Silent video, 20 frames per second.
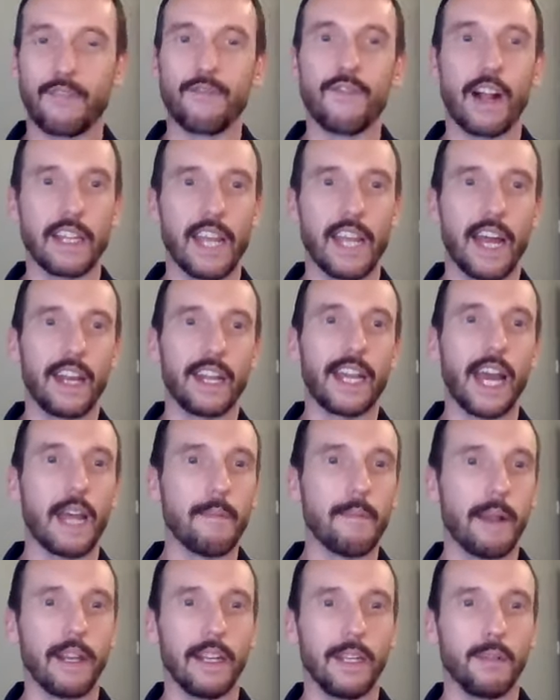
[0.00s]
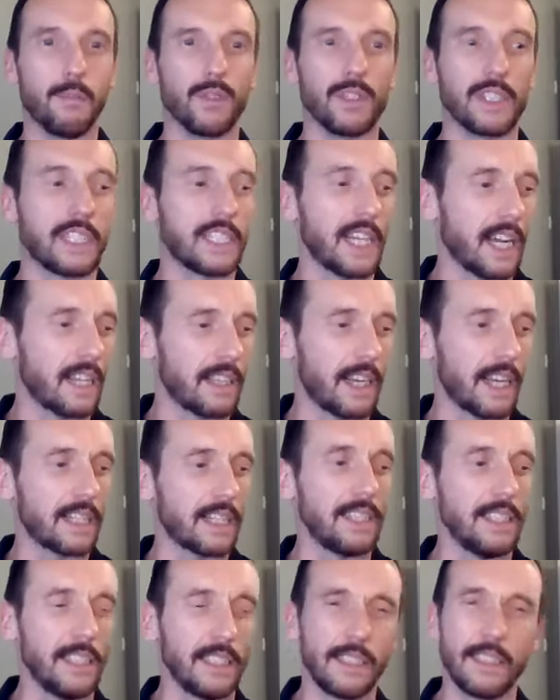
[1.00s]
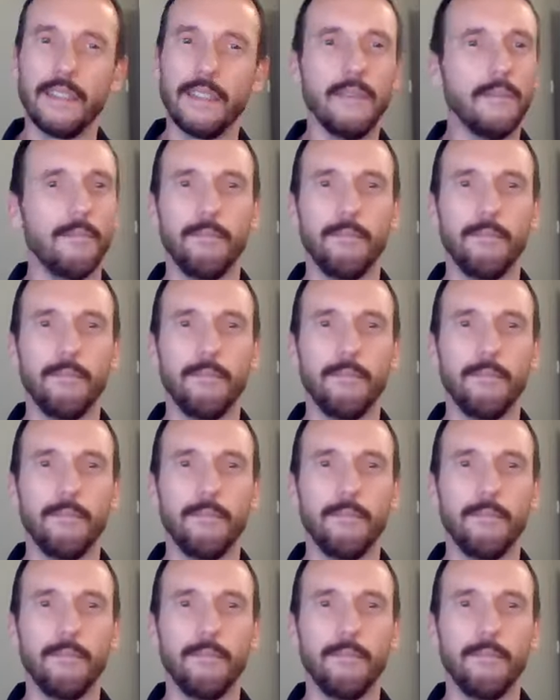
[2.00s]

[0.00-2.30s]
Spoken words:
Then Ranieri came in and he won the title next season.